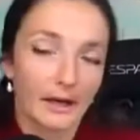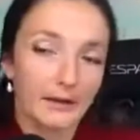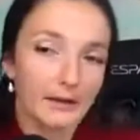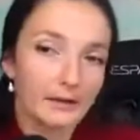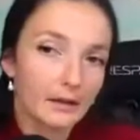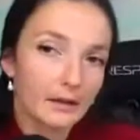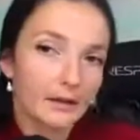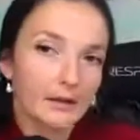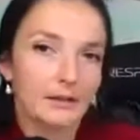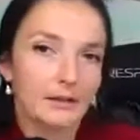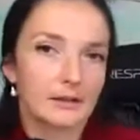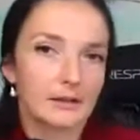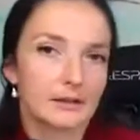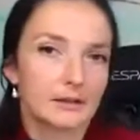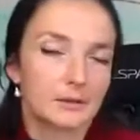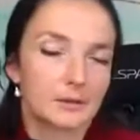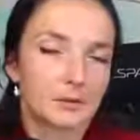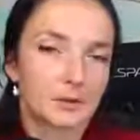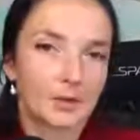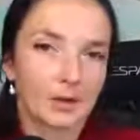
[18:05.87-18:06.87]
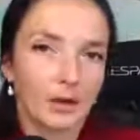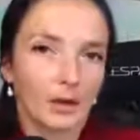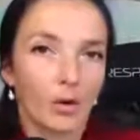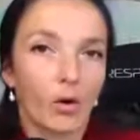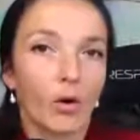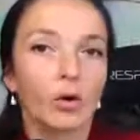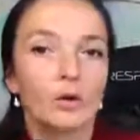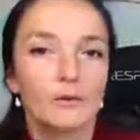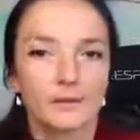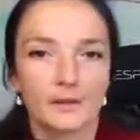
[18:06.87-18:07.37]
I think that
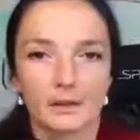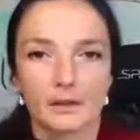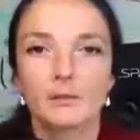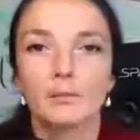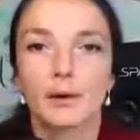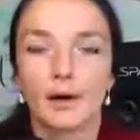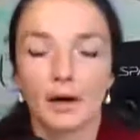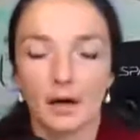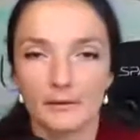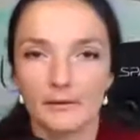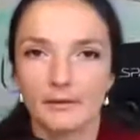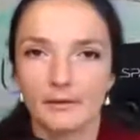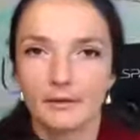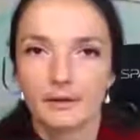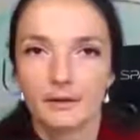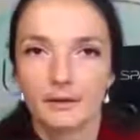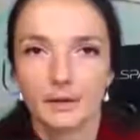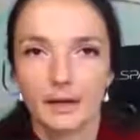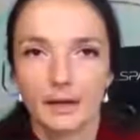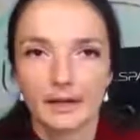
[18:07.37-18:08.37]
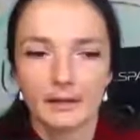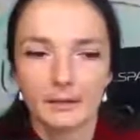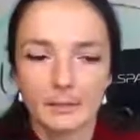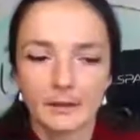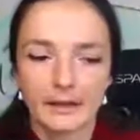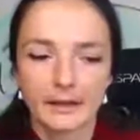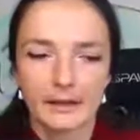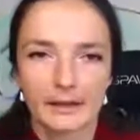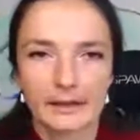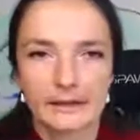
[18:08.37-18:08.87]
all of the above, right?
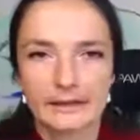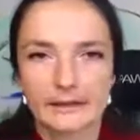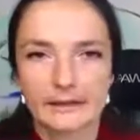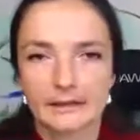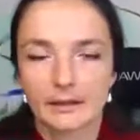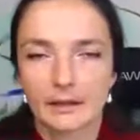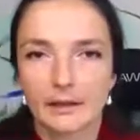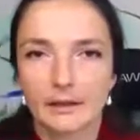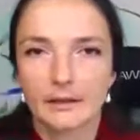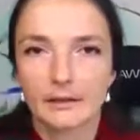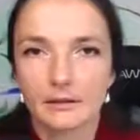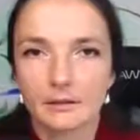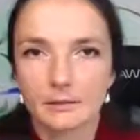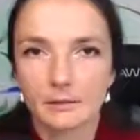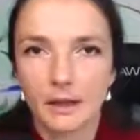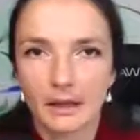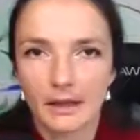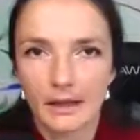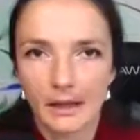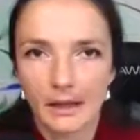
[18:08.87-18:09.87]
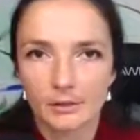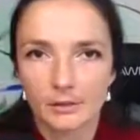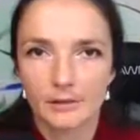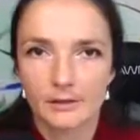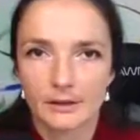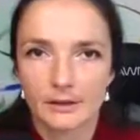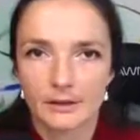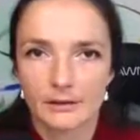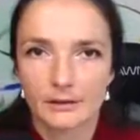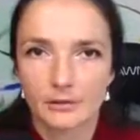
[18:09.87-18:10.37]
Because it allows
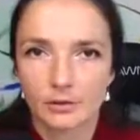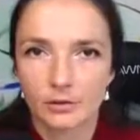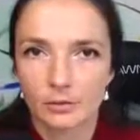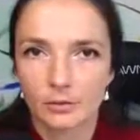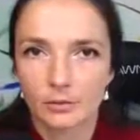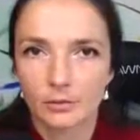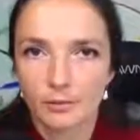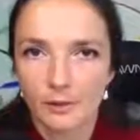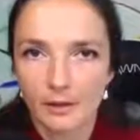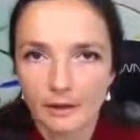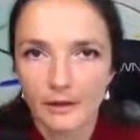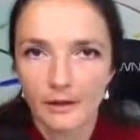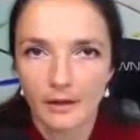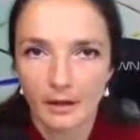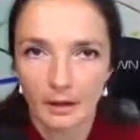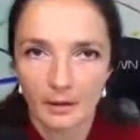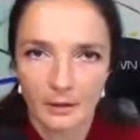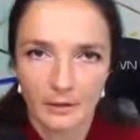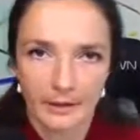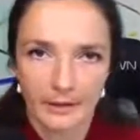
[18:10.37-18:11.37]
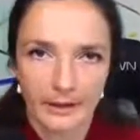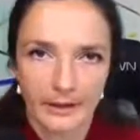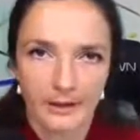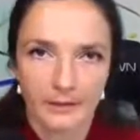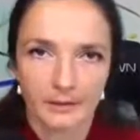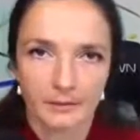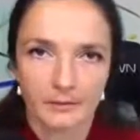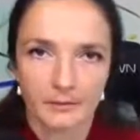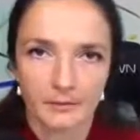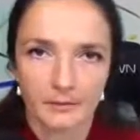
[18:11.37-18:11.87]
us to really
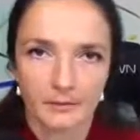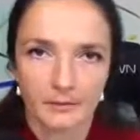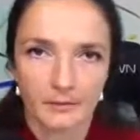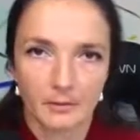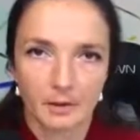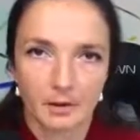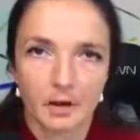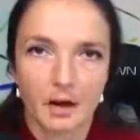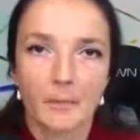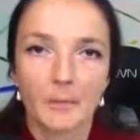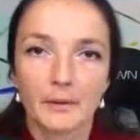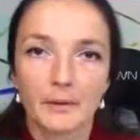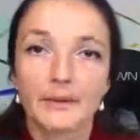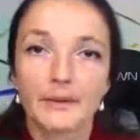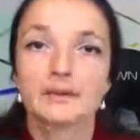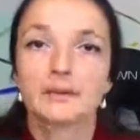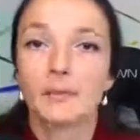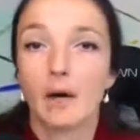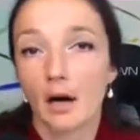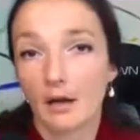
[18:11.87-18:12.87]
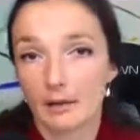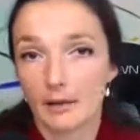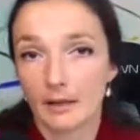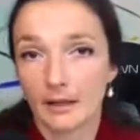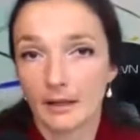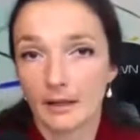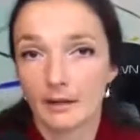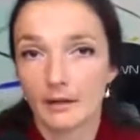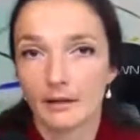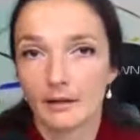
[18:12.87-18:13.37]
calculate complex
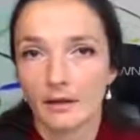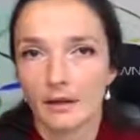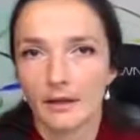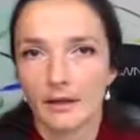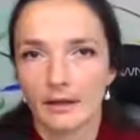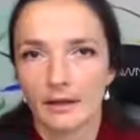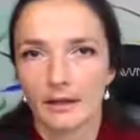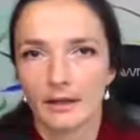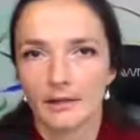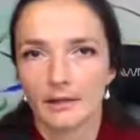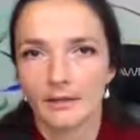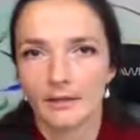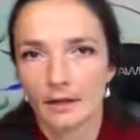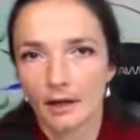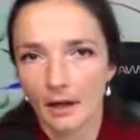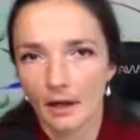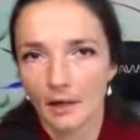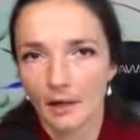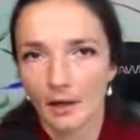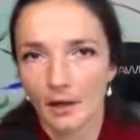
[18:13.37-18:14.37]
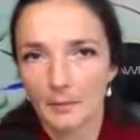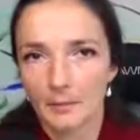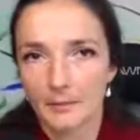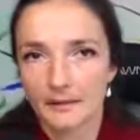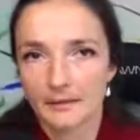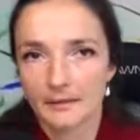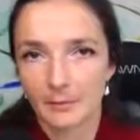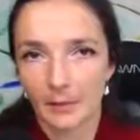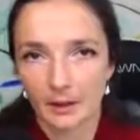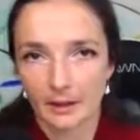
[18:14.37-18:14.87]
modeling, and uh,
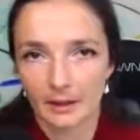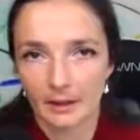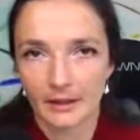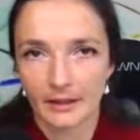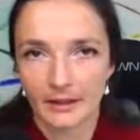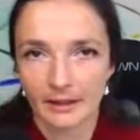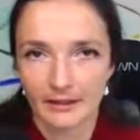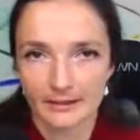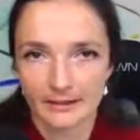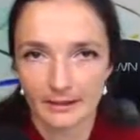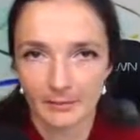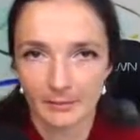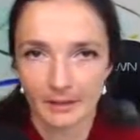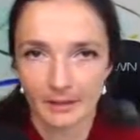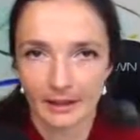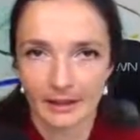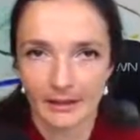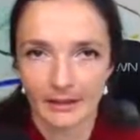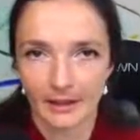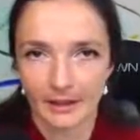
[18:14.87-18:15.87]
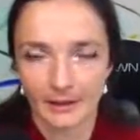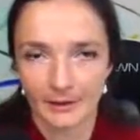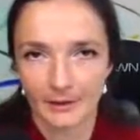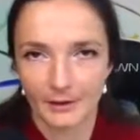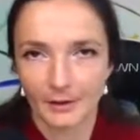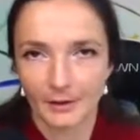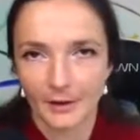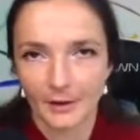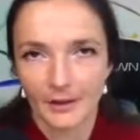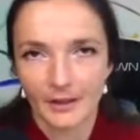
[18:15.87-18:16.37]
complex modeling is something
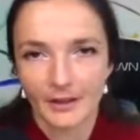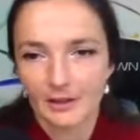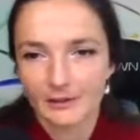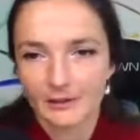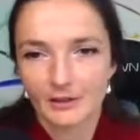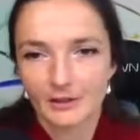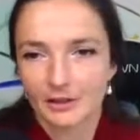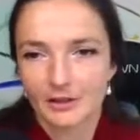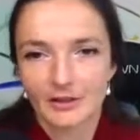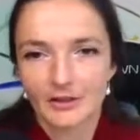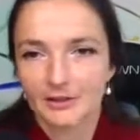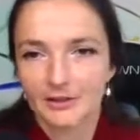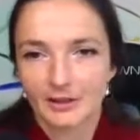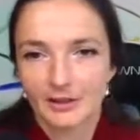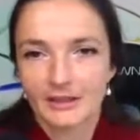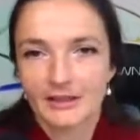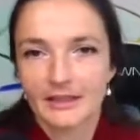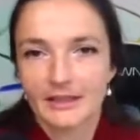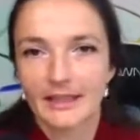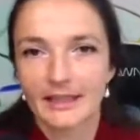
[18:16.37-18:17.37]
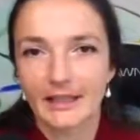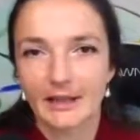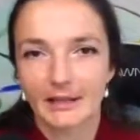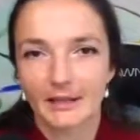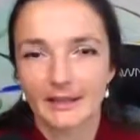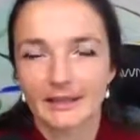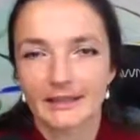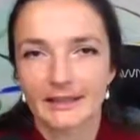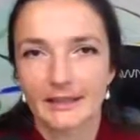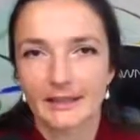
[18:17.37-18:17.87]
that just just like
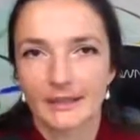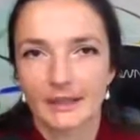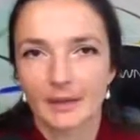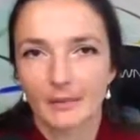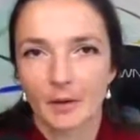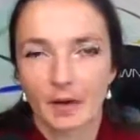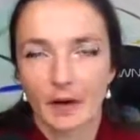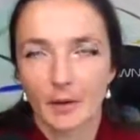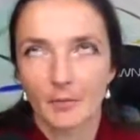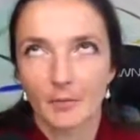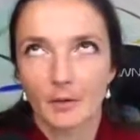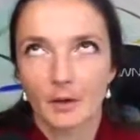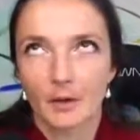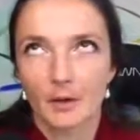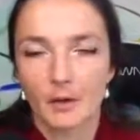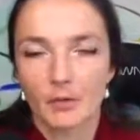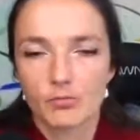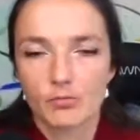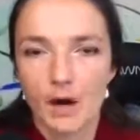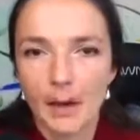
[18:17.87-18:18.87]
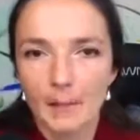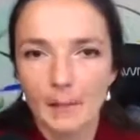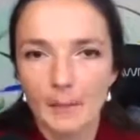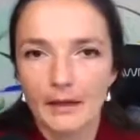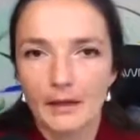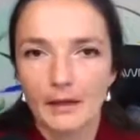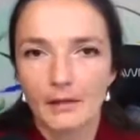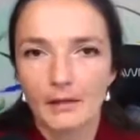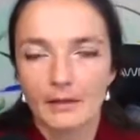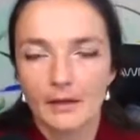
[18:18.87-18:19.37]
Gary said, uh, you know,
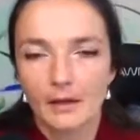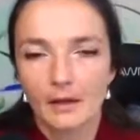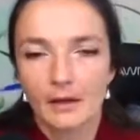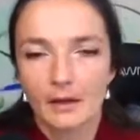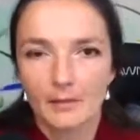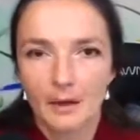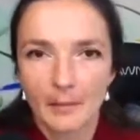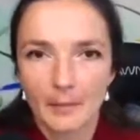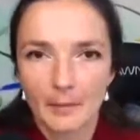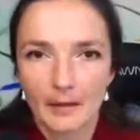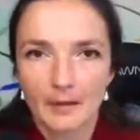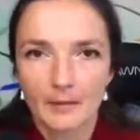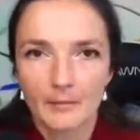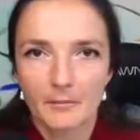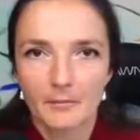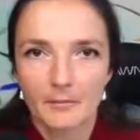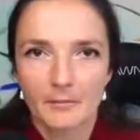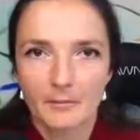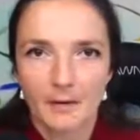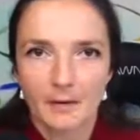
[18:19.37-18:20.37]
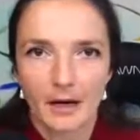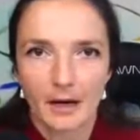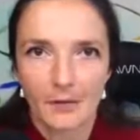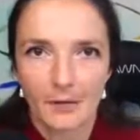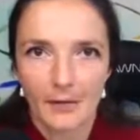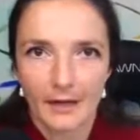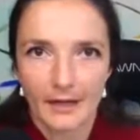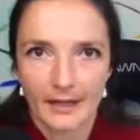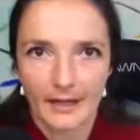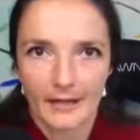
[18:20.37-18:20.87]
wrapping wrapping
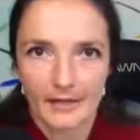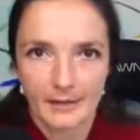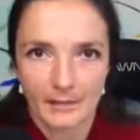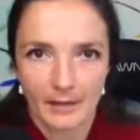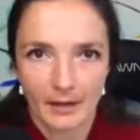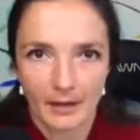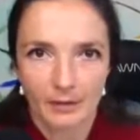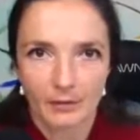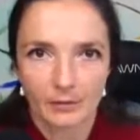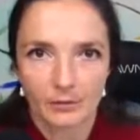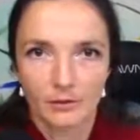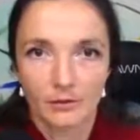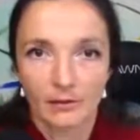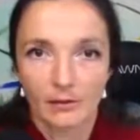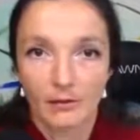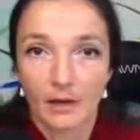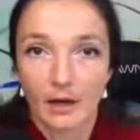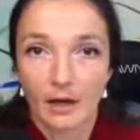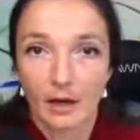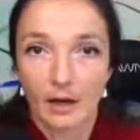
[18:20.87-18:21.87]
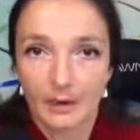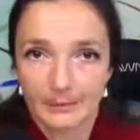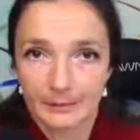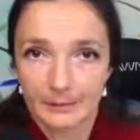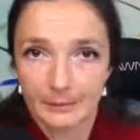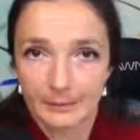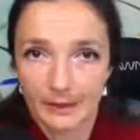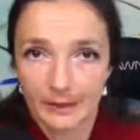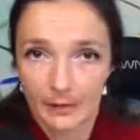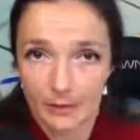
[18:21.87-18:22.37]
our heads around the
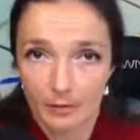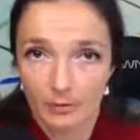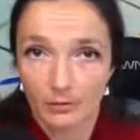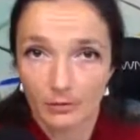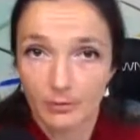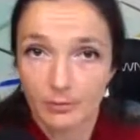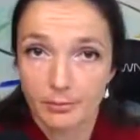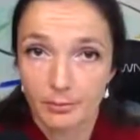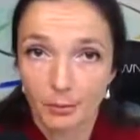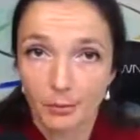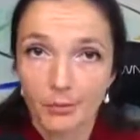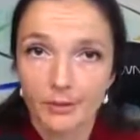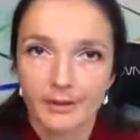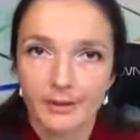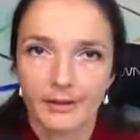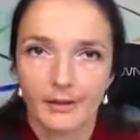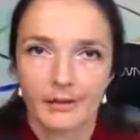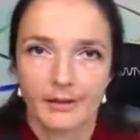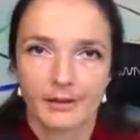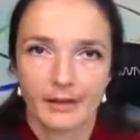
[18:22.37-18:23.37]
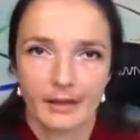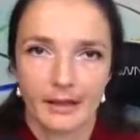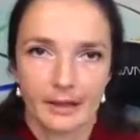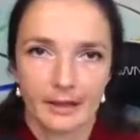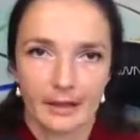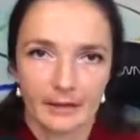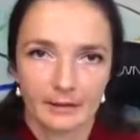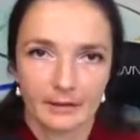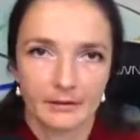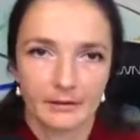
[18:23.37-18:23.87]
exponential growth
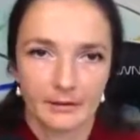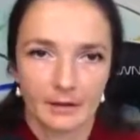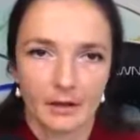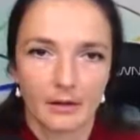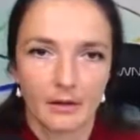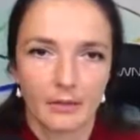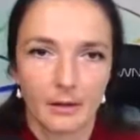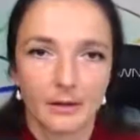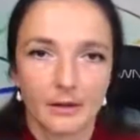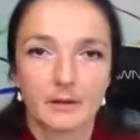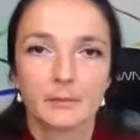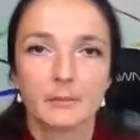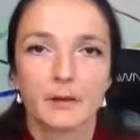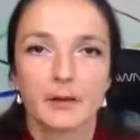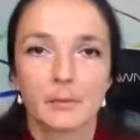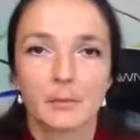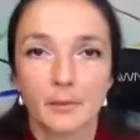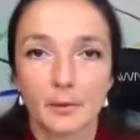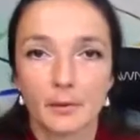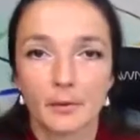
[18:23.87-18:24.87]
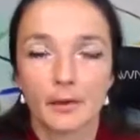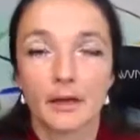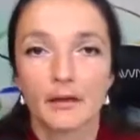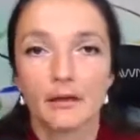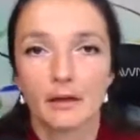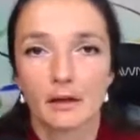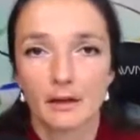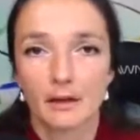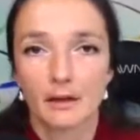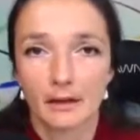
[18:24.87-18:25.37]
that quantum
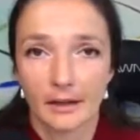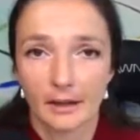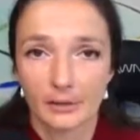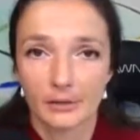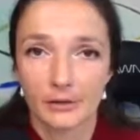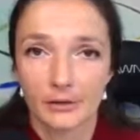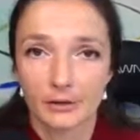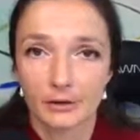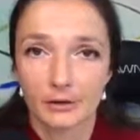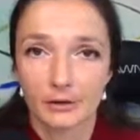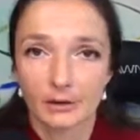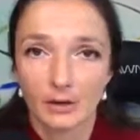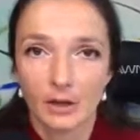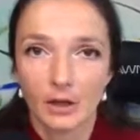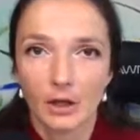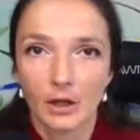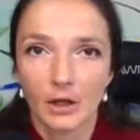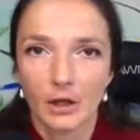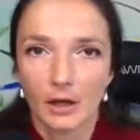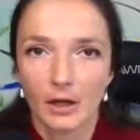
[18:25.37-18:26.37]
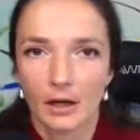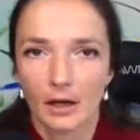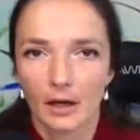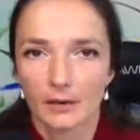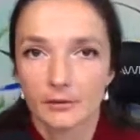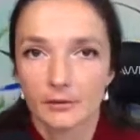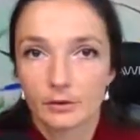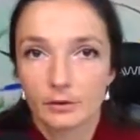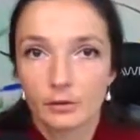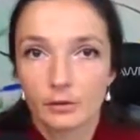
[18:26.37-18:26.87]
computing allows us
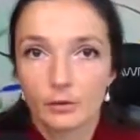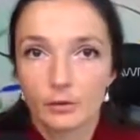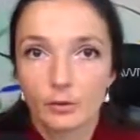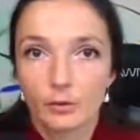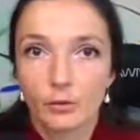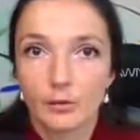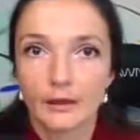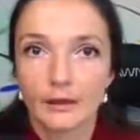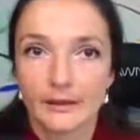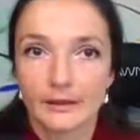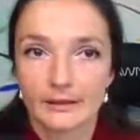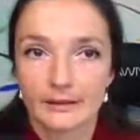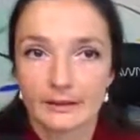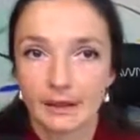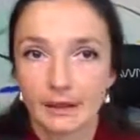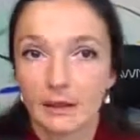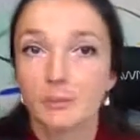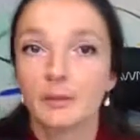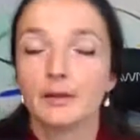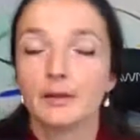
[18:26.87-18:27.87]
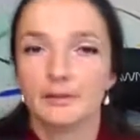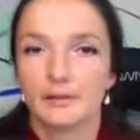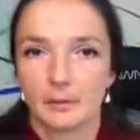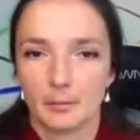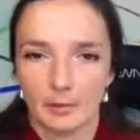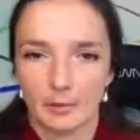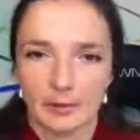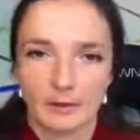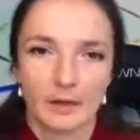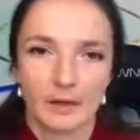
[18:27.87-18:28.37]
uh, to do is
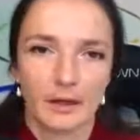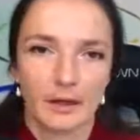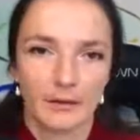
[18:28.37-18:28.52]
unbelievable.